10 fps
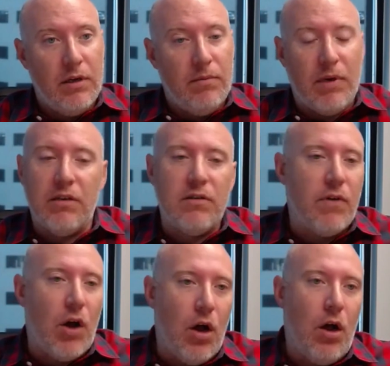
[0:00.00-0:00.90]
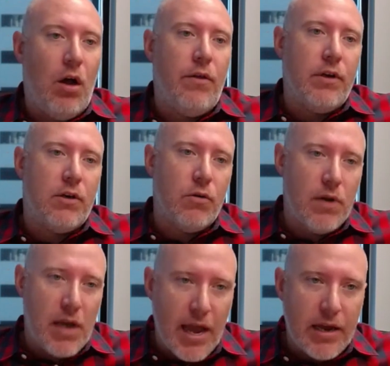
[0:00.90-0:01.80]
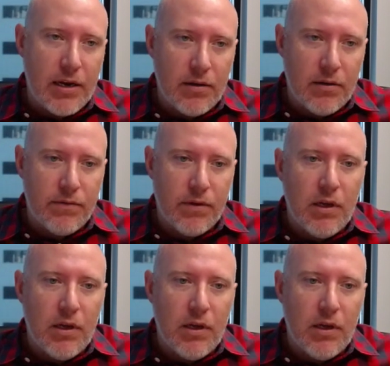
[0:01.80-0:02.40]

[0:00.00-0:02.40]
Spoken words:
because of all the creative